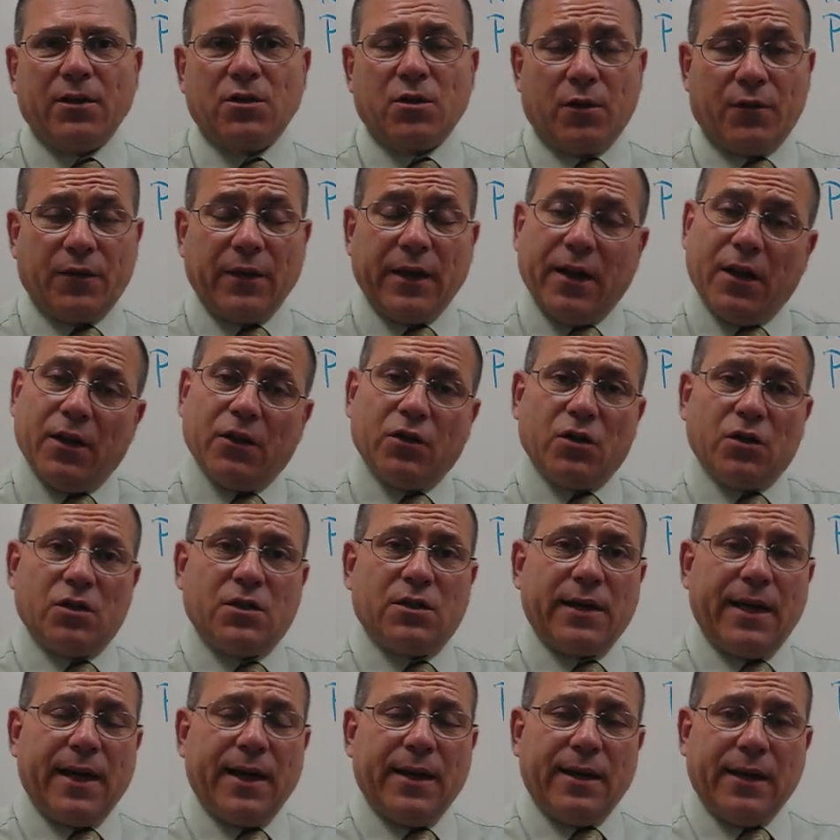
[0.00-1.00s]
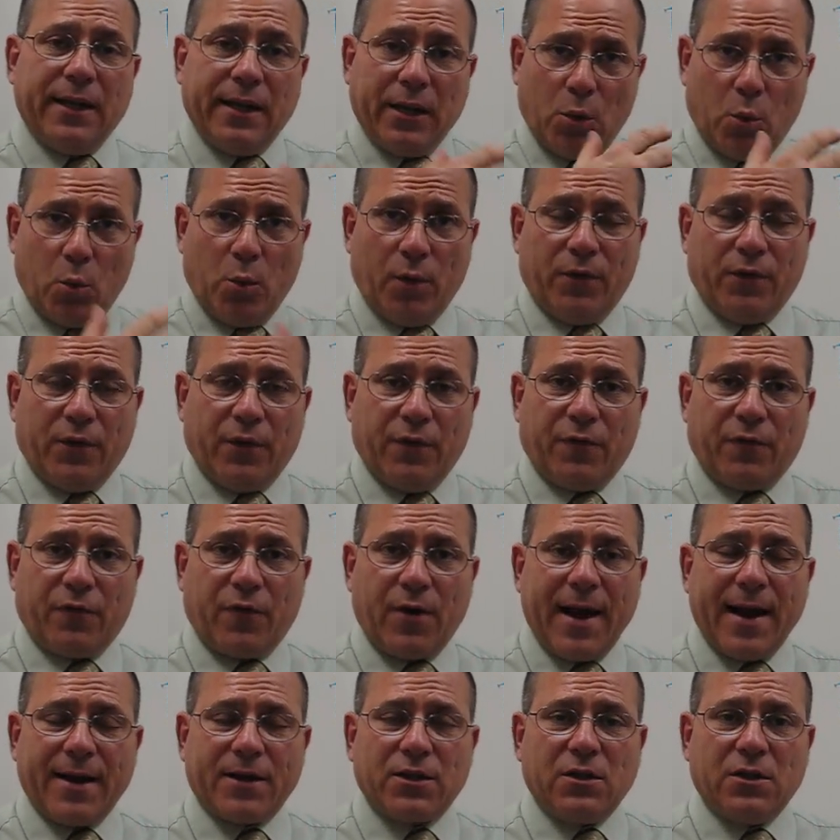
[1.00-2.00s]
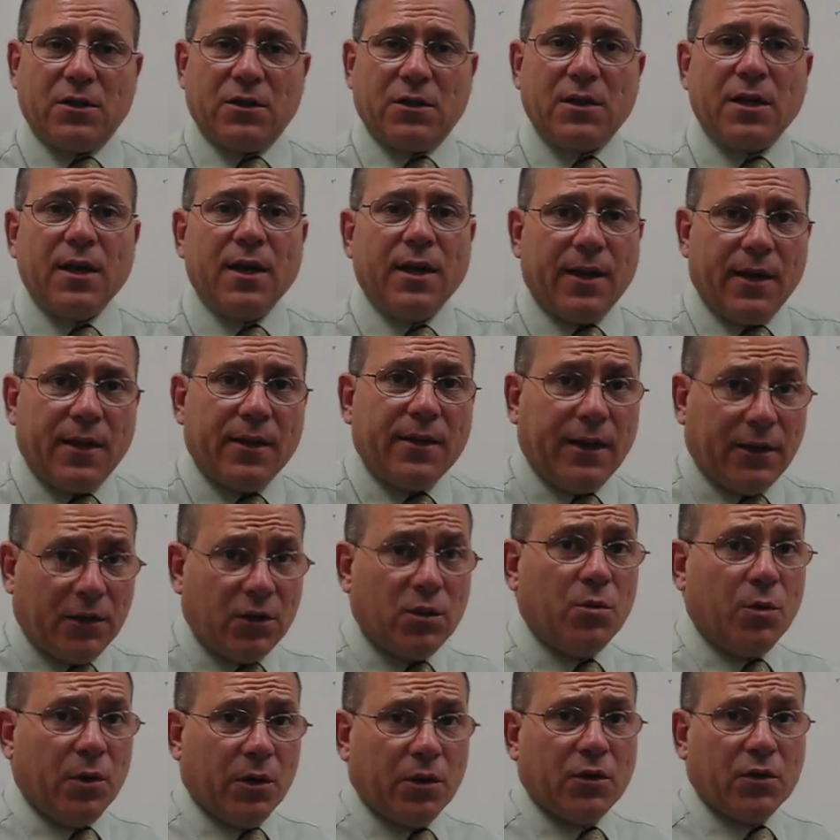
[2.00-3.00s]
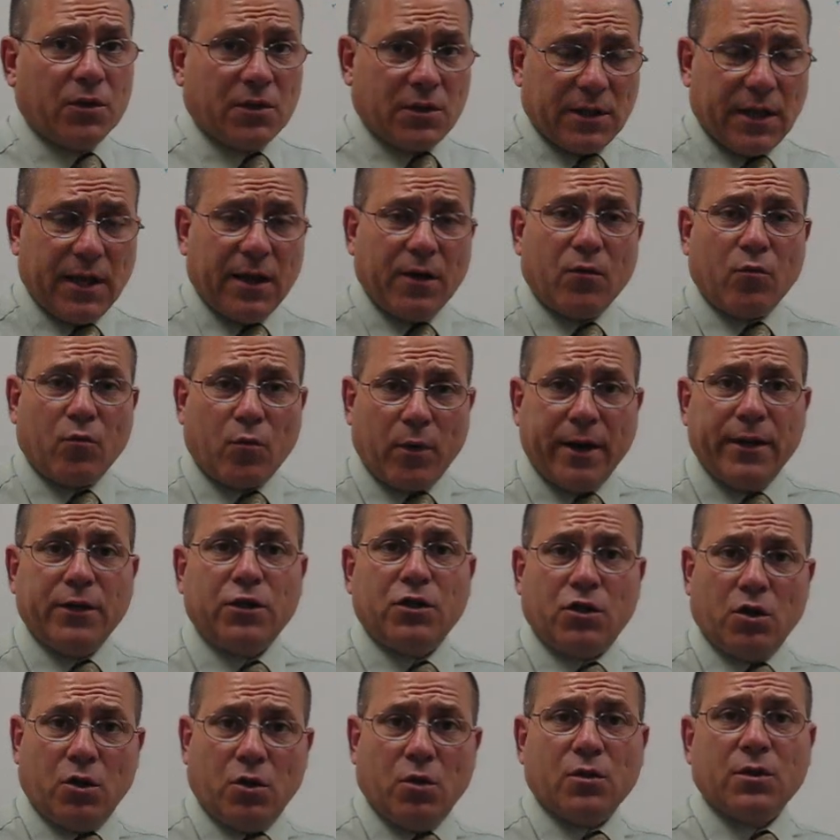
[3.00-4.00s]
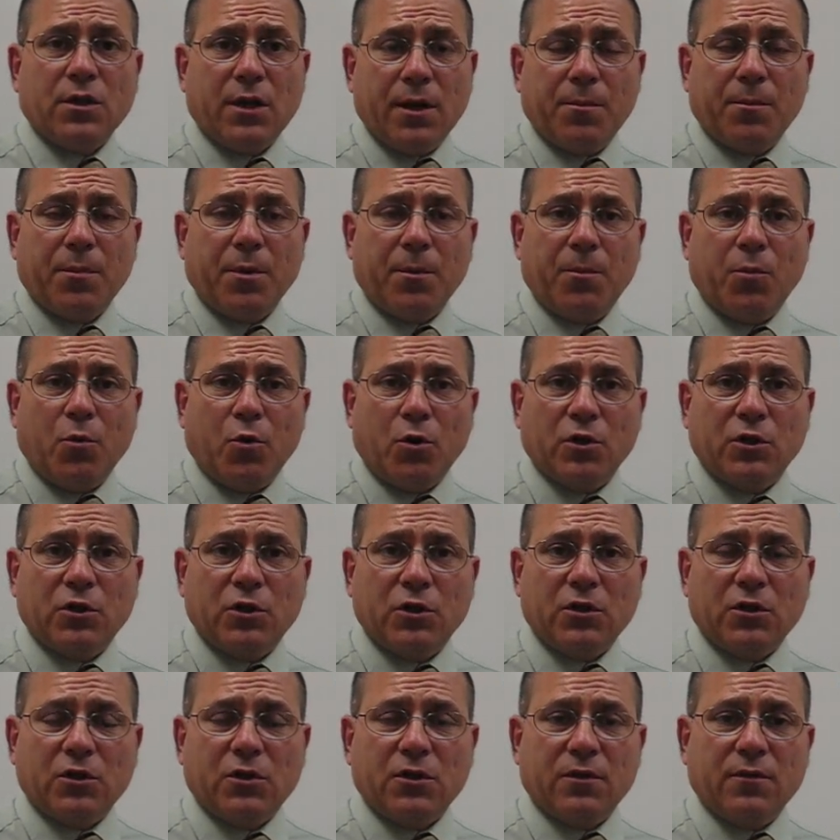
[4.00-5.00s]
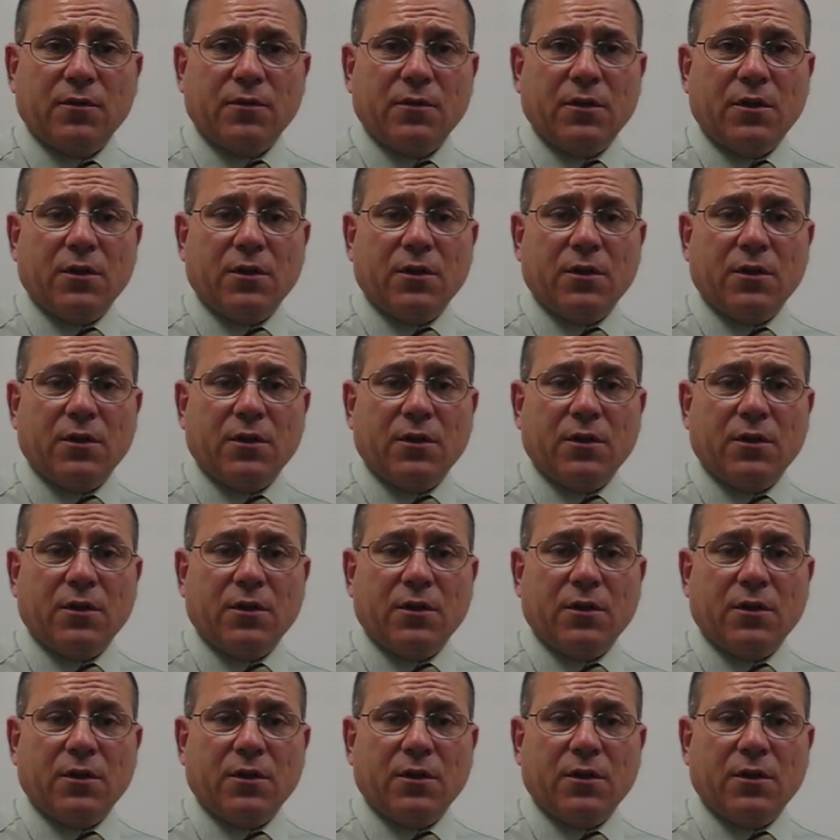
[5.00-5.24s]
So if they understand equivalent fractions, they do understand ratios and proportions.